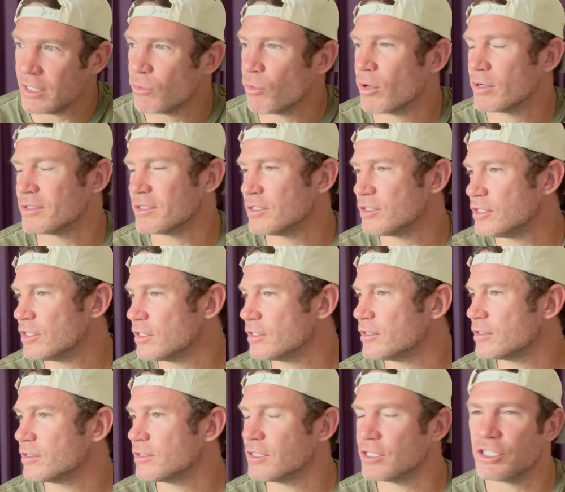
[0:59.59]
It wasn't
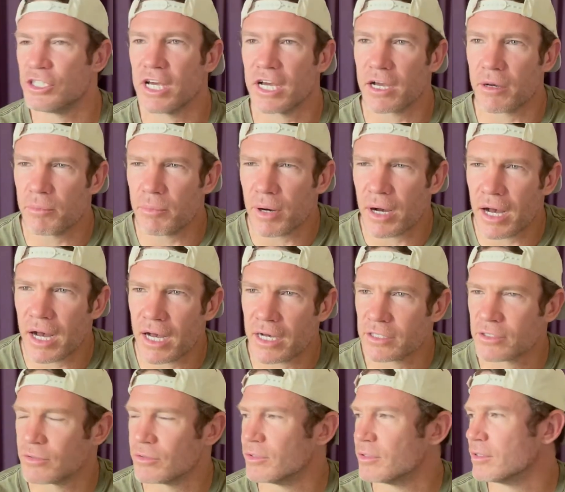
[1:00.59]
just to check a
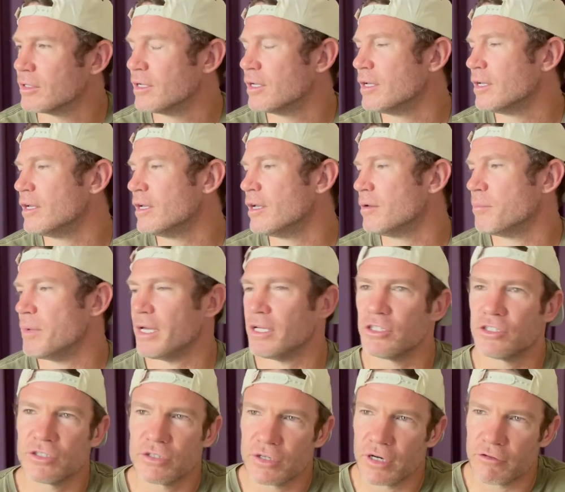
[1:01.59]
box or making
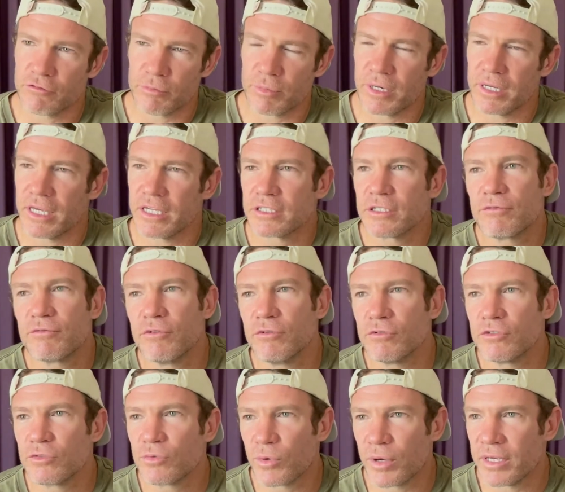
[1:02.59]
sure everybody gets a few
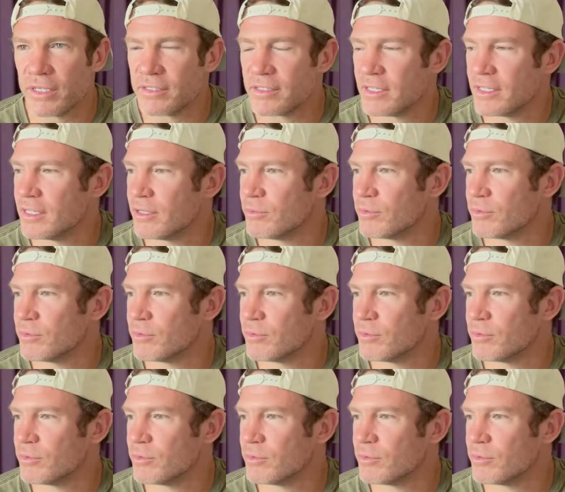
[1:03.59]
swings in. It